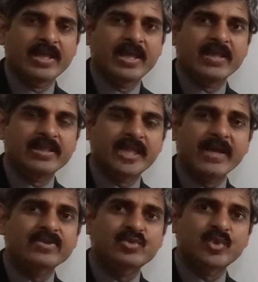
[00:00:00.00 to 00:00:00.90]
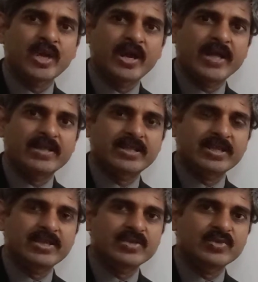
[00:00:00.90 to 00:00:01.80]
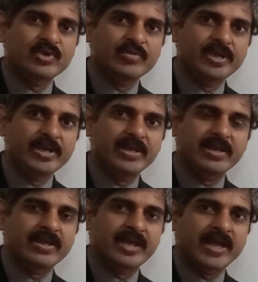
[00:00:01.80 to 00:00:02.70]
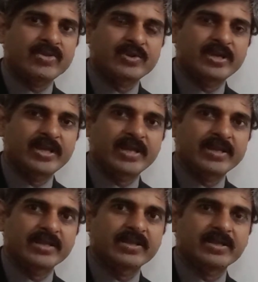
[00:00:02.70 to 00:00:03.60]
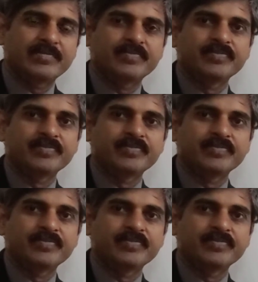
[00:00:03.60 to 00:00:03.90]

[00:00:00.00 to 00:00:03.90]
and that's where I think you would be actually getting the